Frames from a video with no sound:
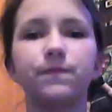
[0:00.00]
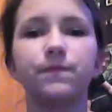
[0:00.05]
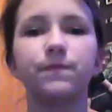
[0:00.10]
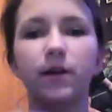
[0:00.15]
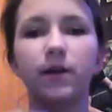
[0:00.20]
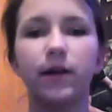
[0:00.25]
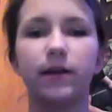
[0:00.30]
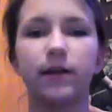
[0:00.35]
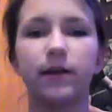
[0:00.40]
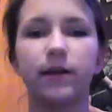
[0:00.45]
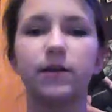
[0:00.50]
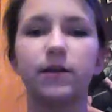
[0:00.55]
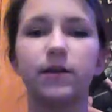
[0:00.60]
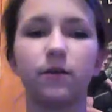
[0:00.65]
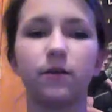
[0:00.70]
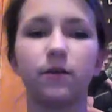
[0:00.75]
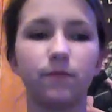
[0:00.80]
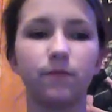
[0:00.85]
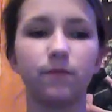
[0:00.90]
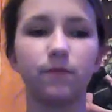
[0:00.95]
okay,
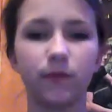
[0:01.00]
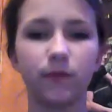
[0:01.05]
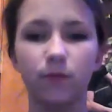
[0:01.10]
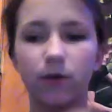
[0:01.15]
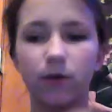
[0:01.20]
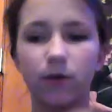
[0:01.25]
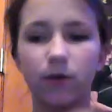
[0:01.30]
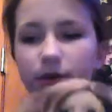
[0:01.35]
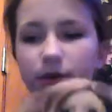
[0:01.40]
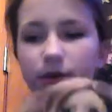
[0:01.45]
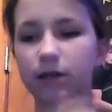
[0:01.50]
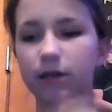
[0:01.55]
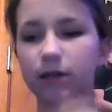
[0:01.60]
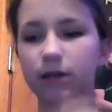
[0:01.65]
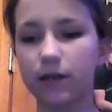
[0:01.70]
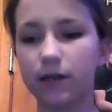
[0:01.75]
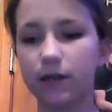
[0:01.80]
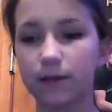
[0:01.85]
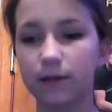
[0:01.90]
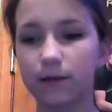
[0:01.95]
so, what you're going to
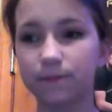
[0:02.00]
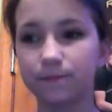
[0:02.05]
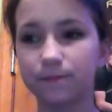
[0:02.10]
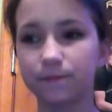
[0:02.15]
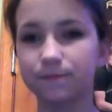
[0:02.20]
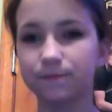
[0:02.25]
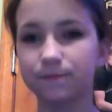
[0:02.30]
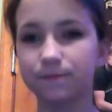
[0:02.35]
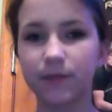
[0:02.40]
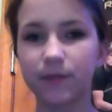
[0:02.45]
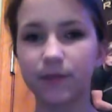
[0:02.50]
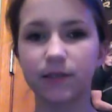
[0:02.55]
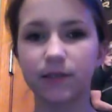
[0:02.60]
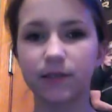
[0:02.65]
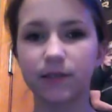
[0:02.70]
need is a